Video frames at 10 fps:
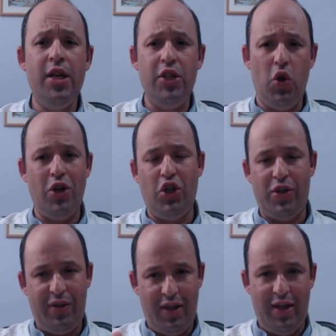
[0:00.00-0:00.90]
So I
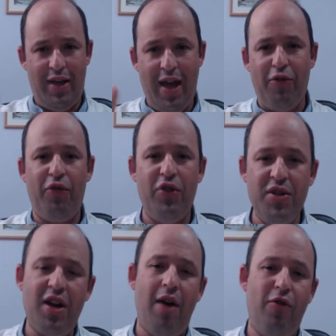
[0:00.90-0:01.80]
just everything
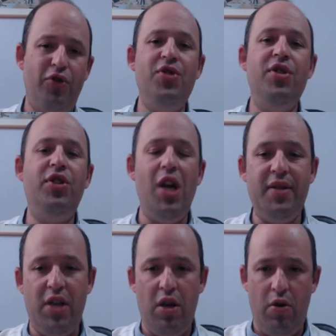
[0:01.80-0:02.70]
is covered in
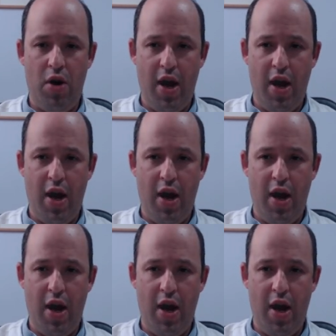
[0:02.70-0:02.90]
details here,